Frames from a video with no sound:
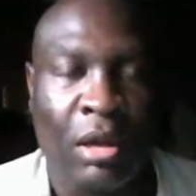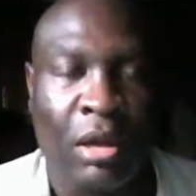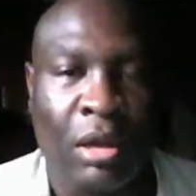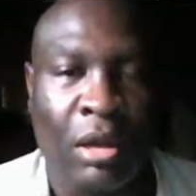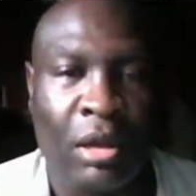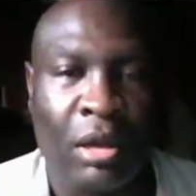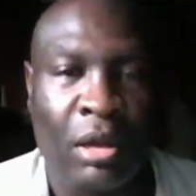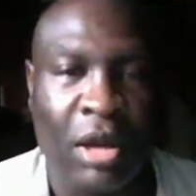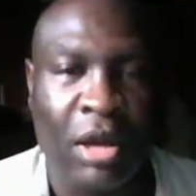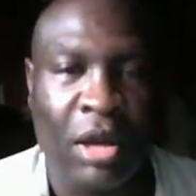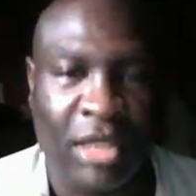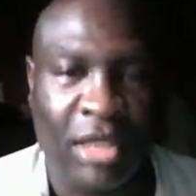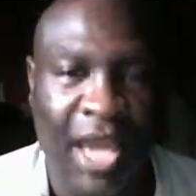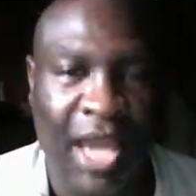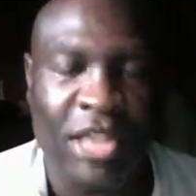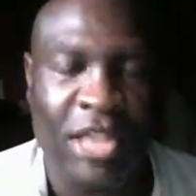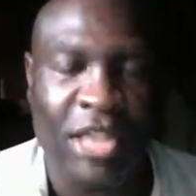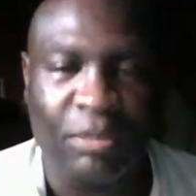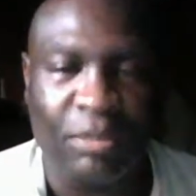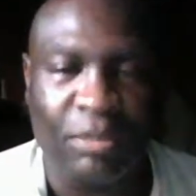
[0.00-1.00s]

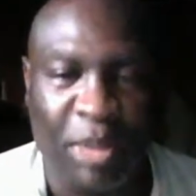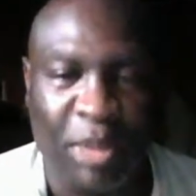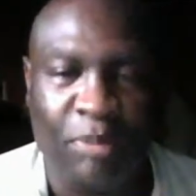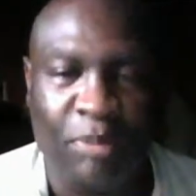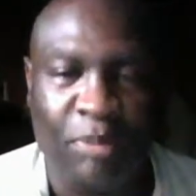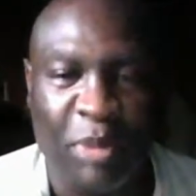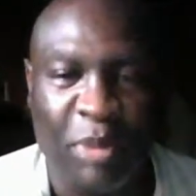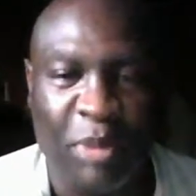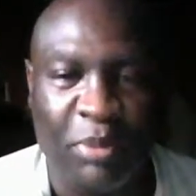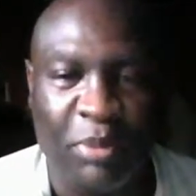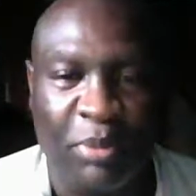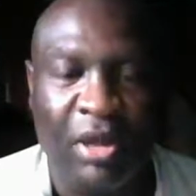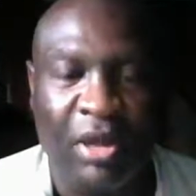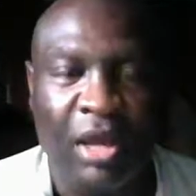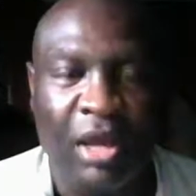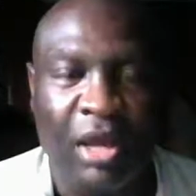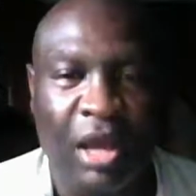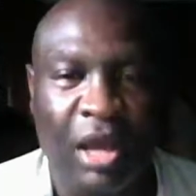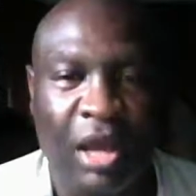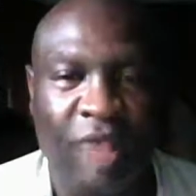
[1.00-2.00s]
Caucasian pink people
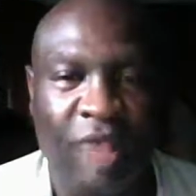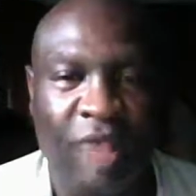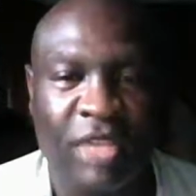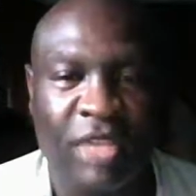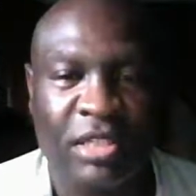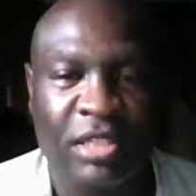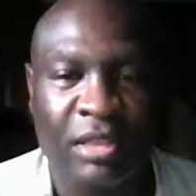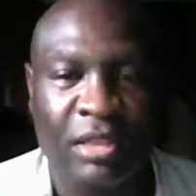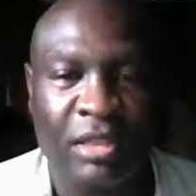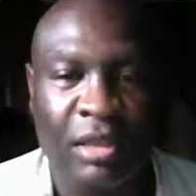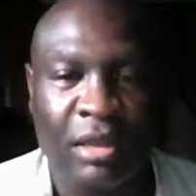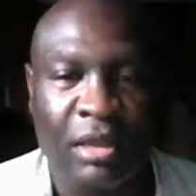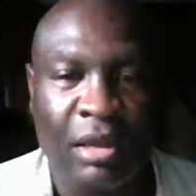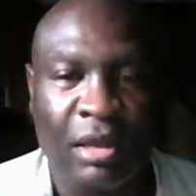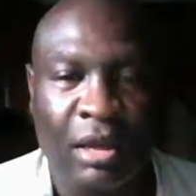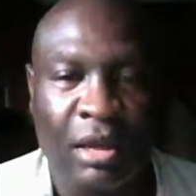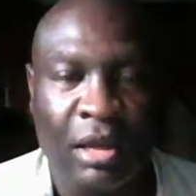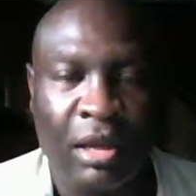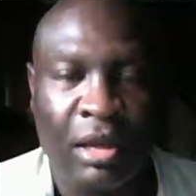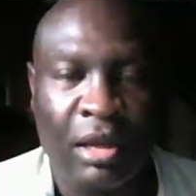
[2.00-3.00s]
of this
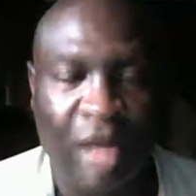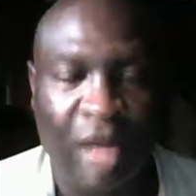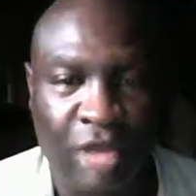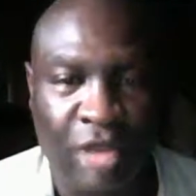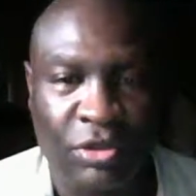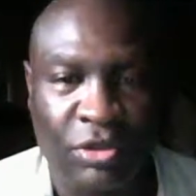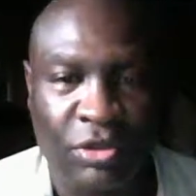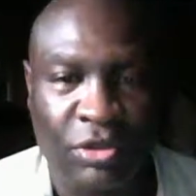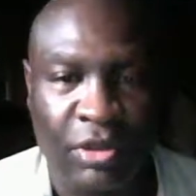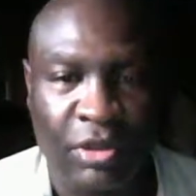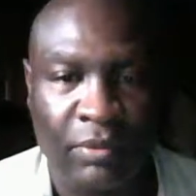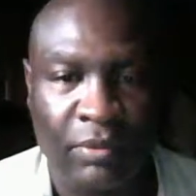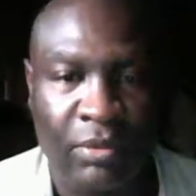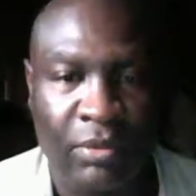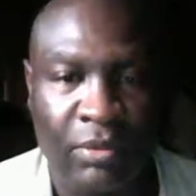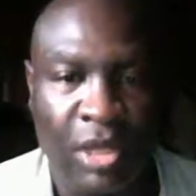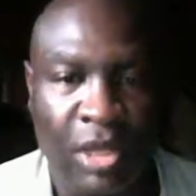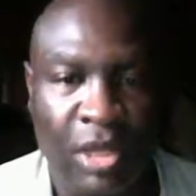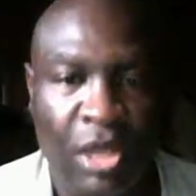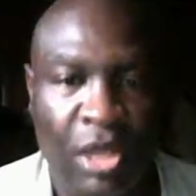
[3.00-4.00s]
country,
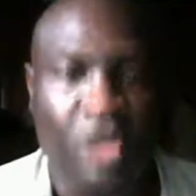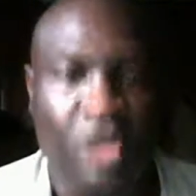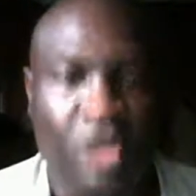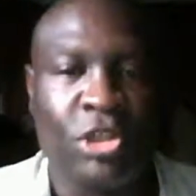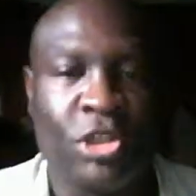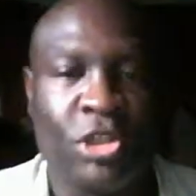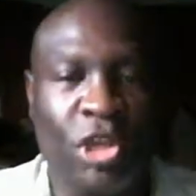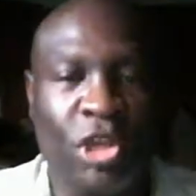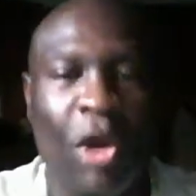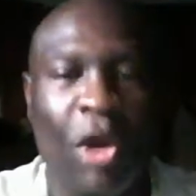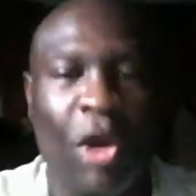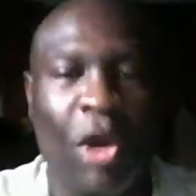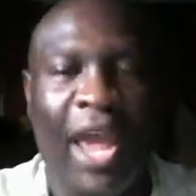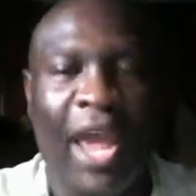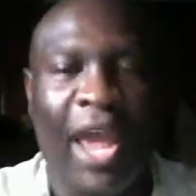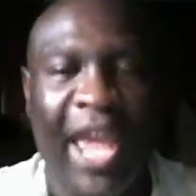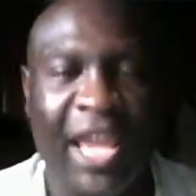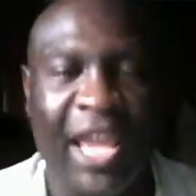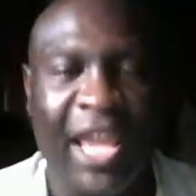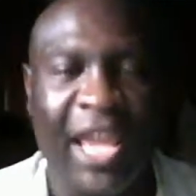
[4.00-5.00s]
you are
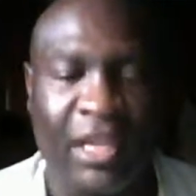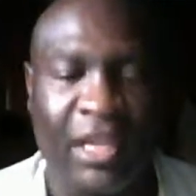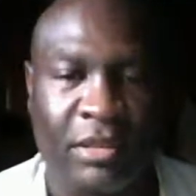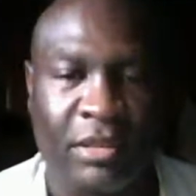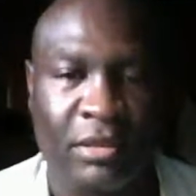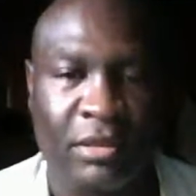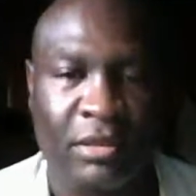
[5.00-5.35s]
hated,